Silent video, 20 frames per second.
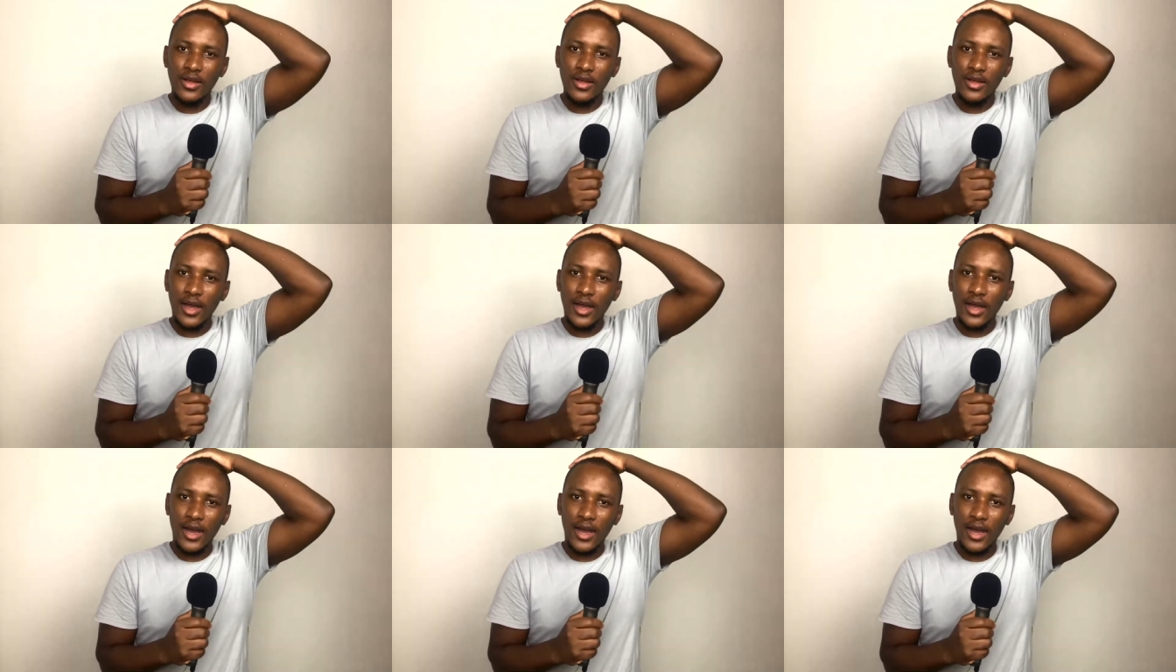
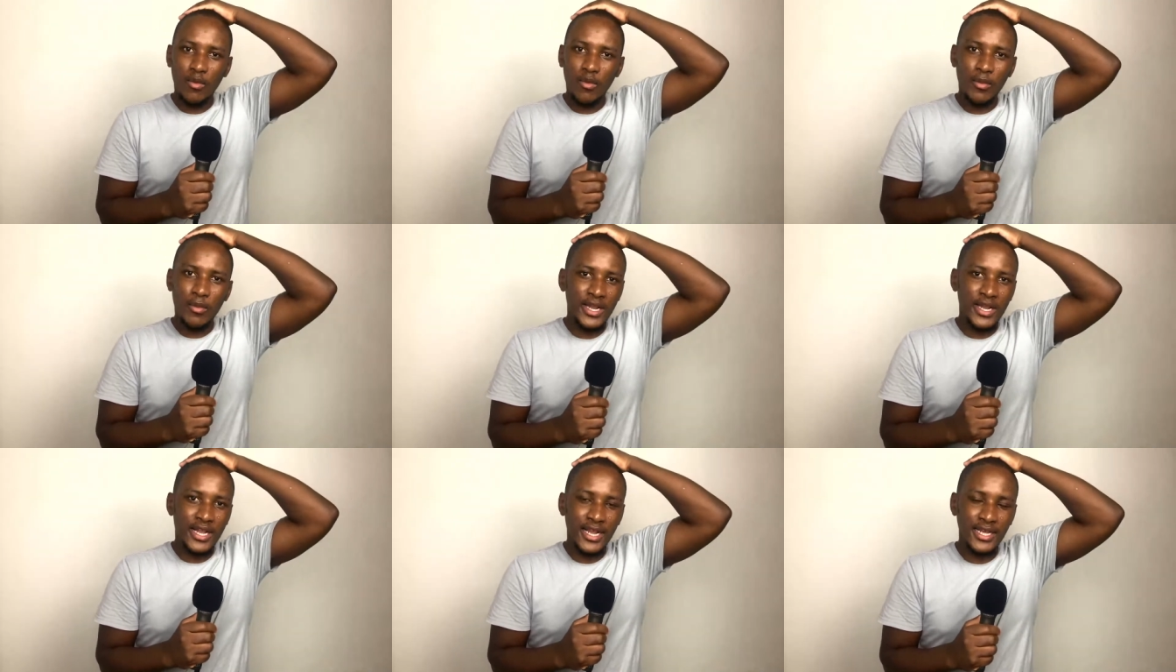uh
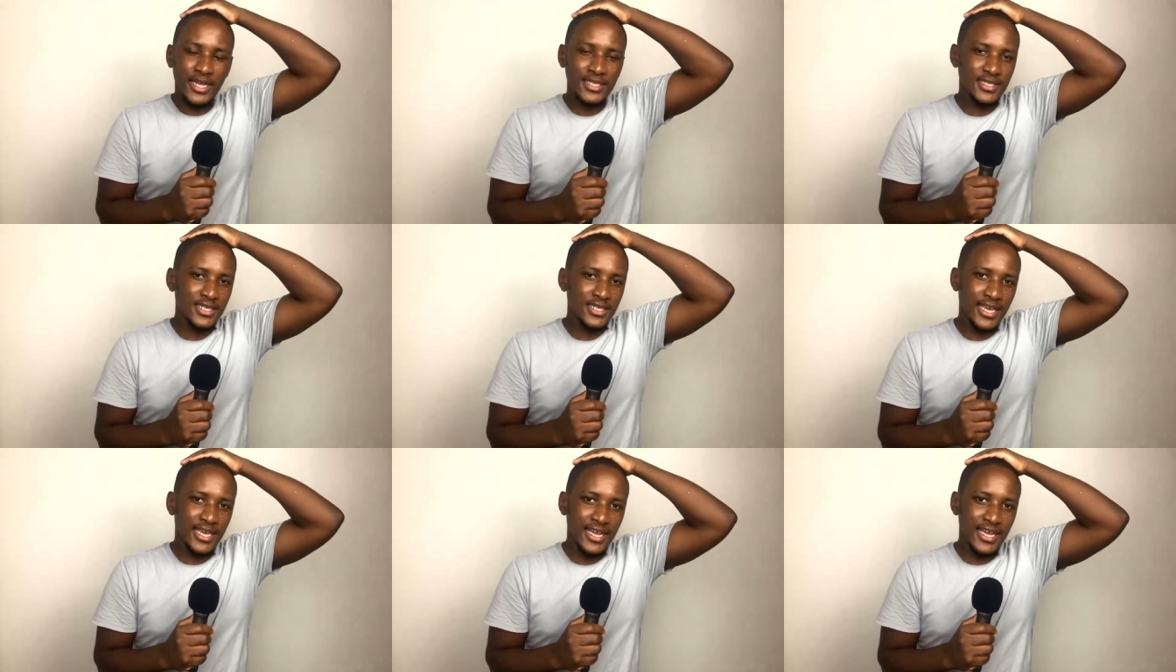
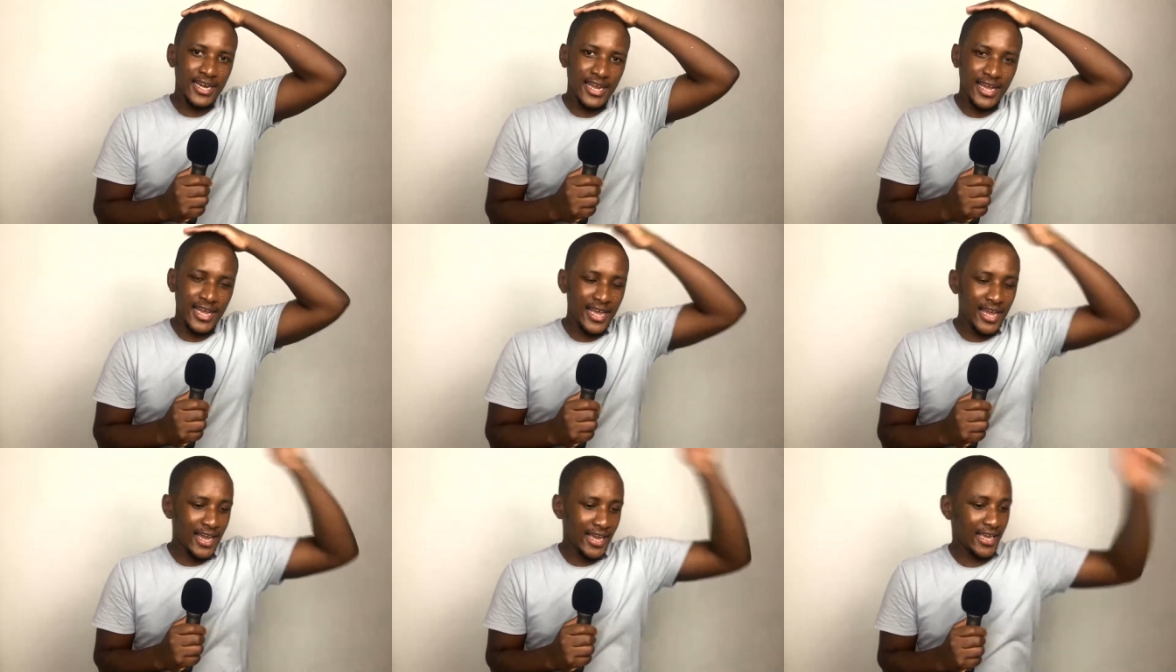Umahlatsi
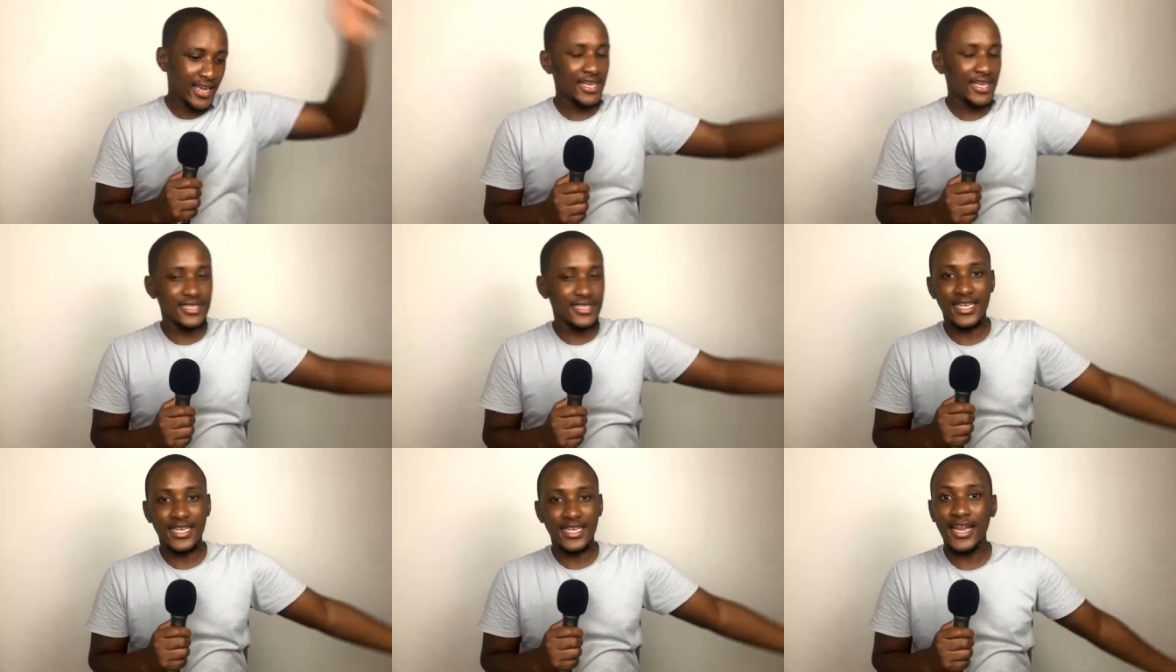career
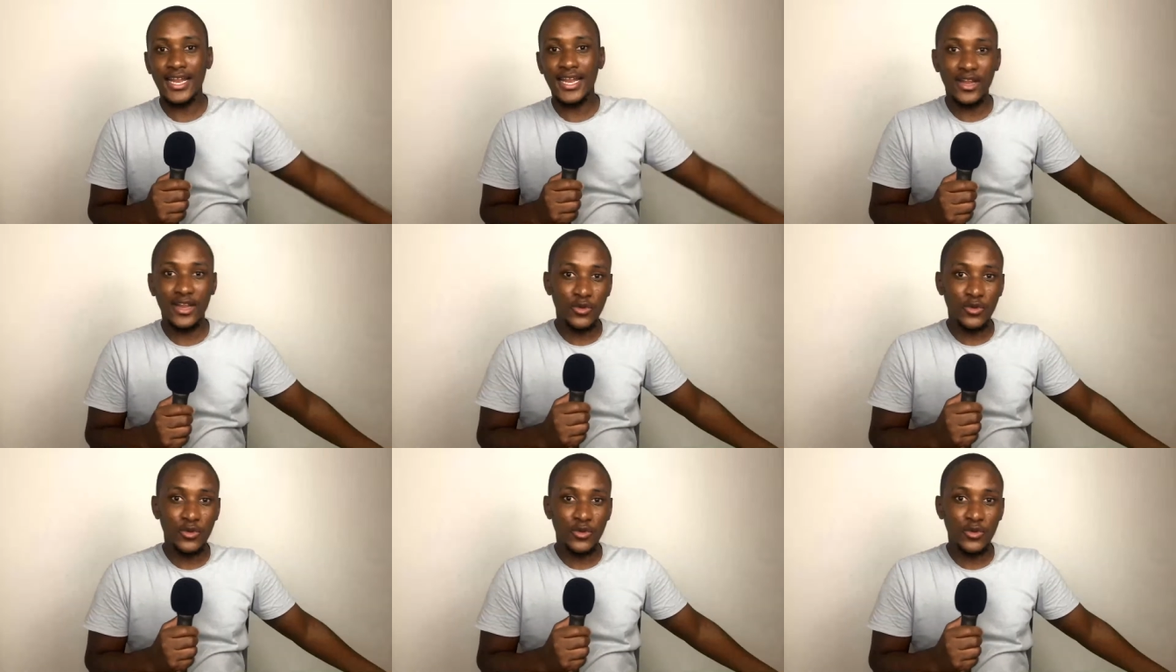has ended